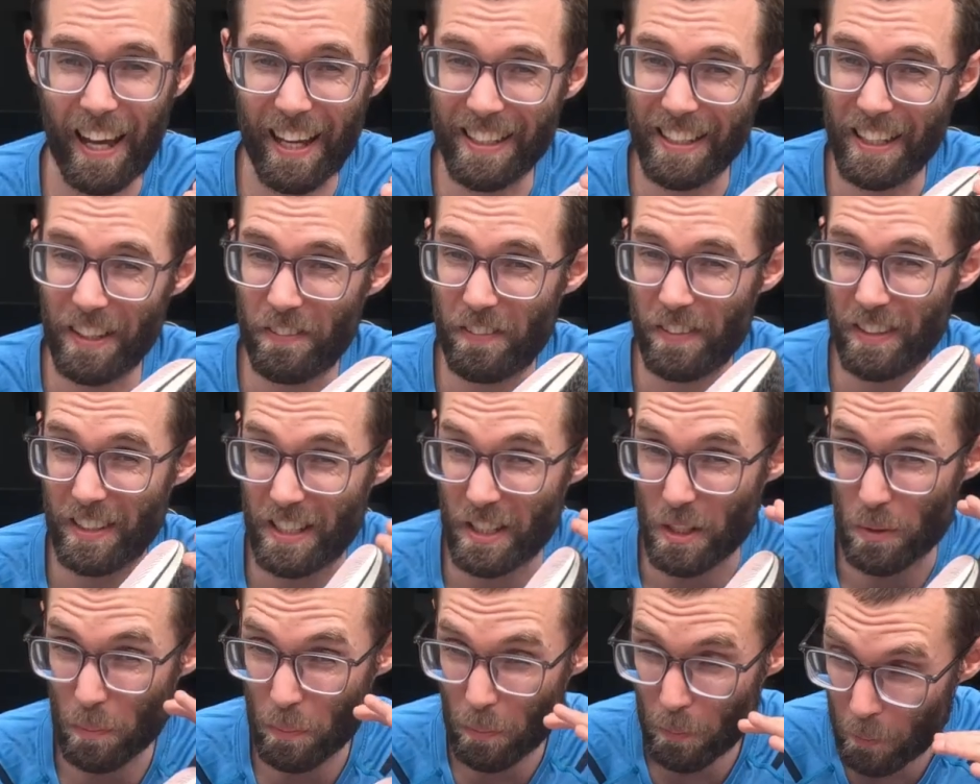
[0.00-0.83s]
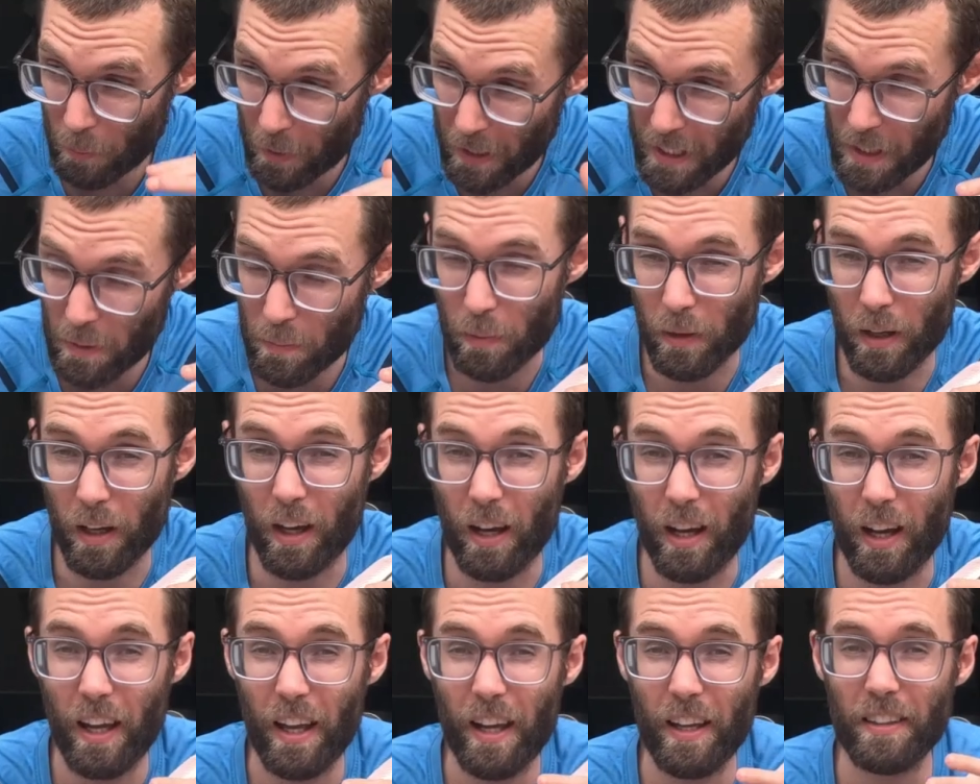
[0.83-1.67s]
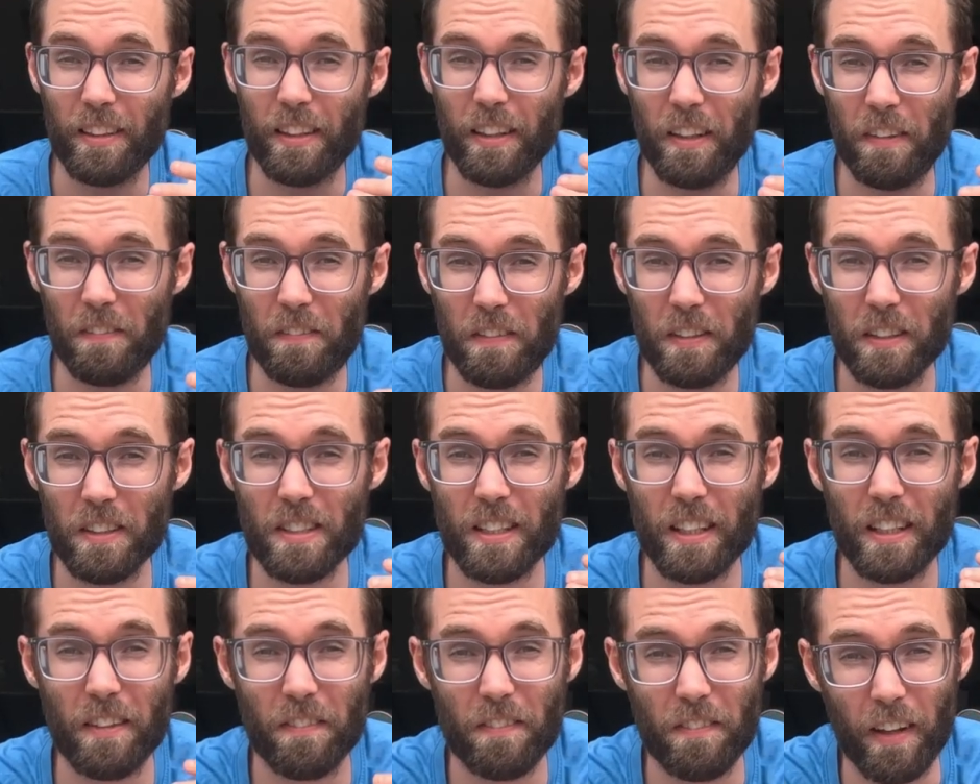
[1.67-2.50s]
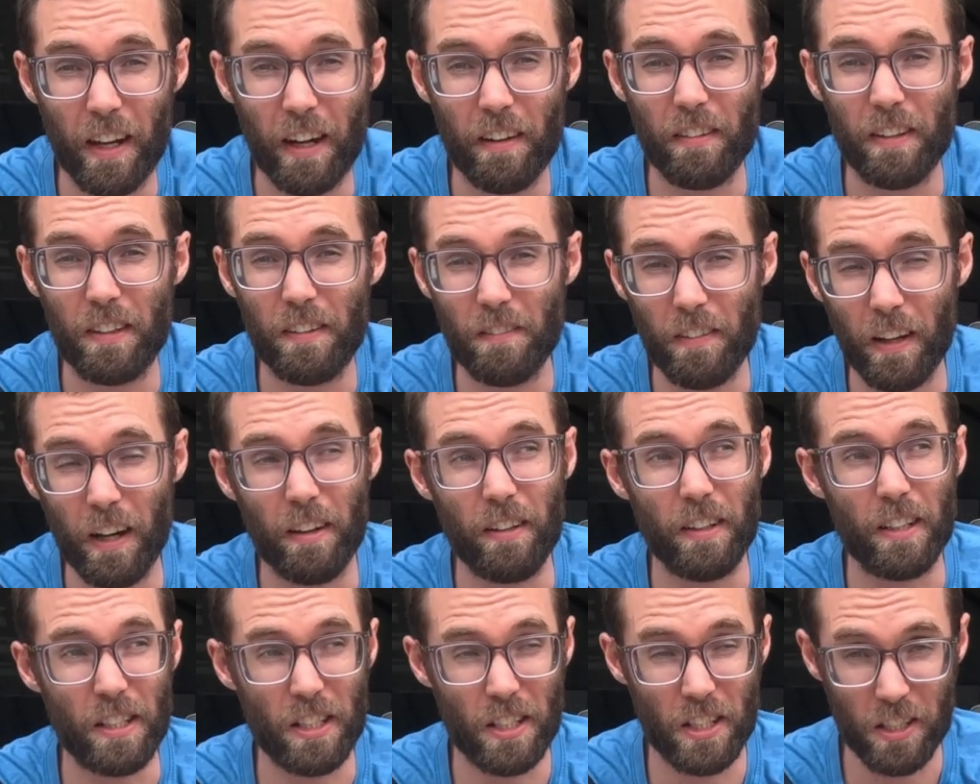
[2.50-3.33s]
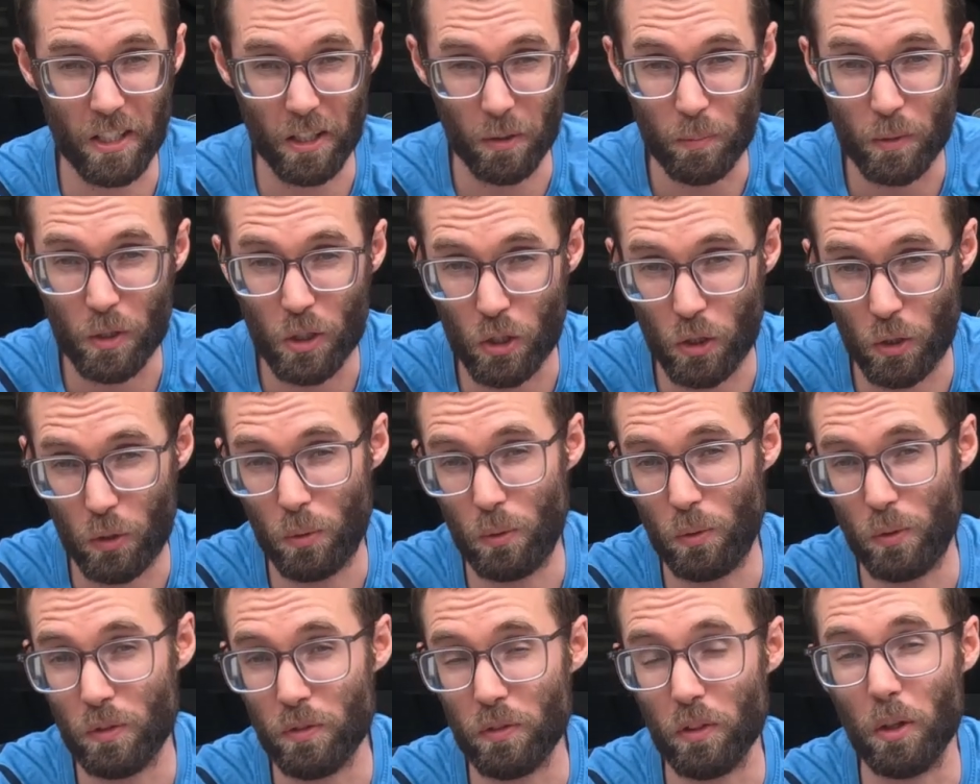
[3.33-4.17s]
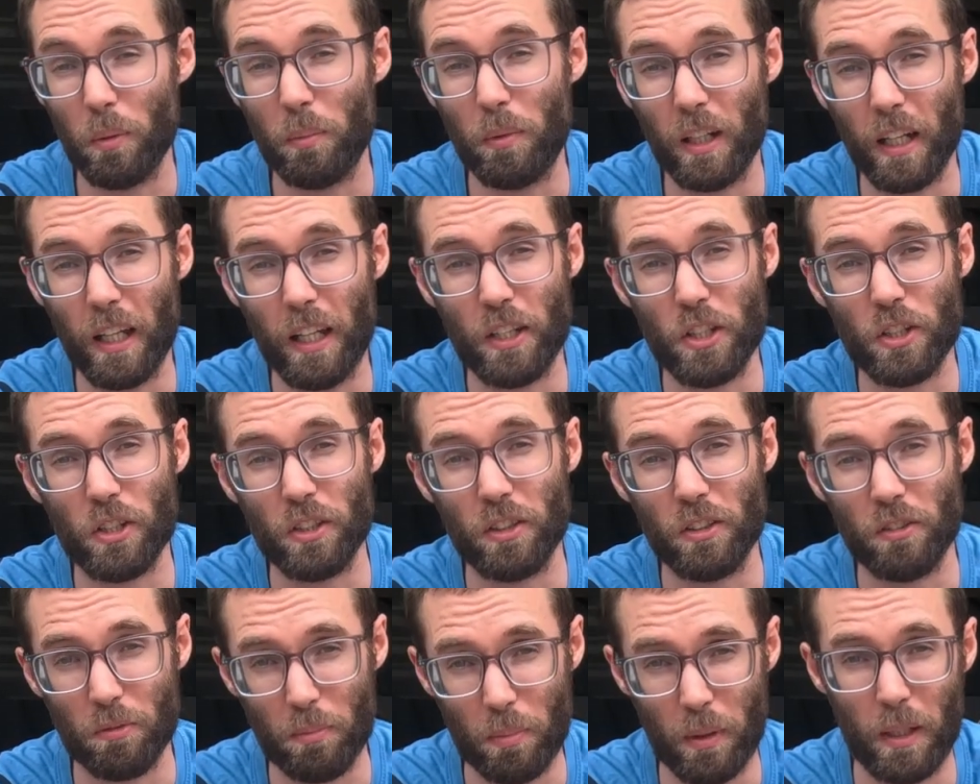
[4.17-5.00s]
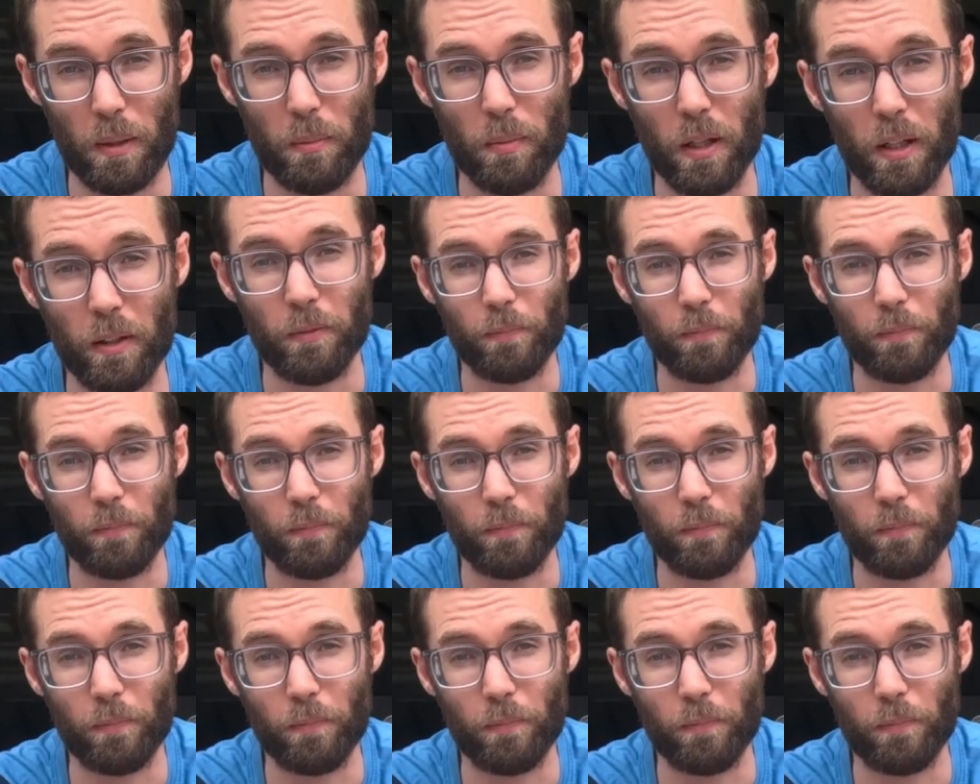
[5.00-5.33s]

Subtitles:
And if it is PIBA, then it feels like a very, very subdued formulation of PIBA.